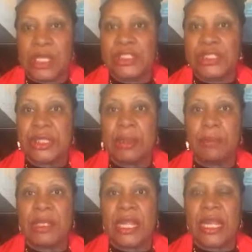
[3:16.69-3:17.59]
She
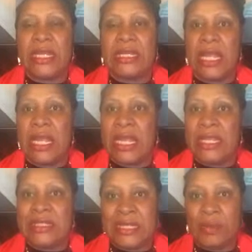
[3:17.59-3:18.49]
complained
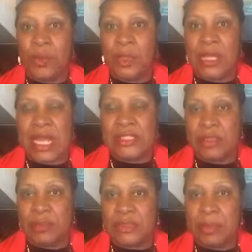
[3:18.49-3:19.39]
and didn't realize
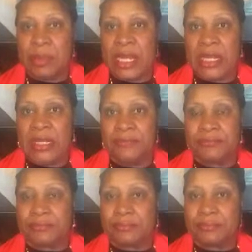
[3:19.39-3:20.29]
she was complaining.
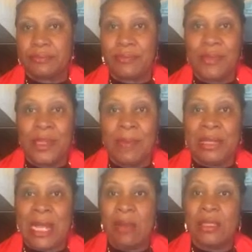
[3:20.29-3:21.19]

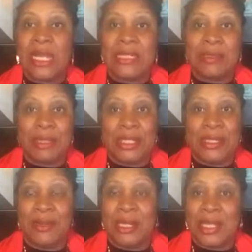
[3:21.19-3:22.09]
But I only had to be
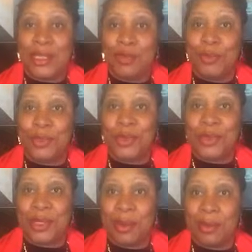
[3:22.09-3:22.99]
there in that cubicle
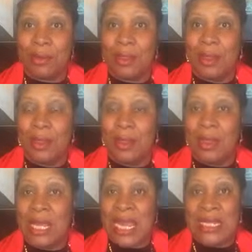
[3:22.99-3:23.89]
with her
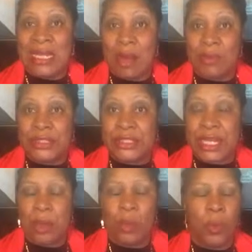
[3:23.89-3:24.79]
8 hours a
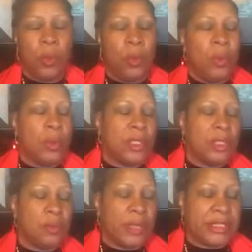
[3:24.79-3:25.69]
day. Who
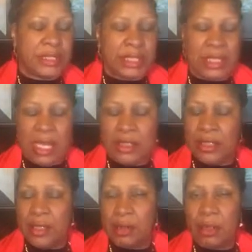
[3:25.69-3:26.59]
couldn't wait to get out
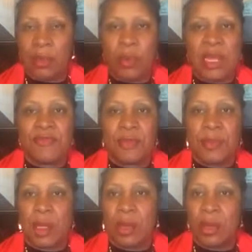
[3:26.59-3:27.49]
of there, away
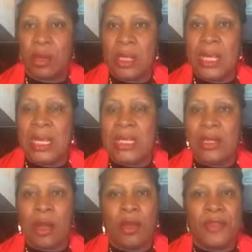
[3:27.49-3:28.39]
from her
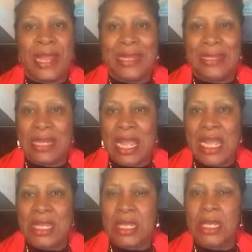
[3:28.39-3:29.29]
and all that
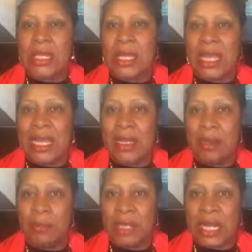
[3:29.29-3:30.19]
nagging and
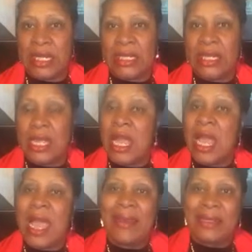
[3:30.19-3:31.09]
complaining.
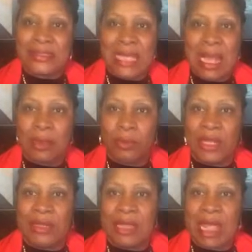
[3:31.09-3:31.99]
I could
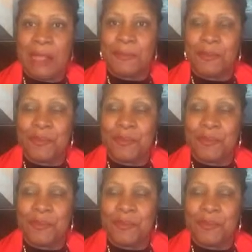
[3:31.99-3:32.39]
tolerate that.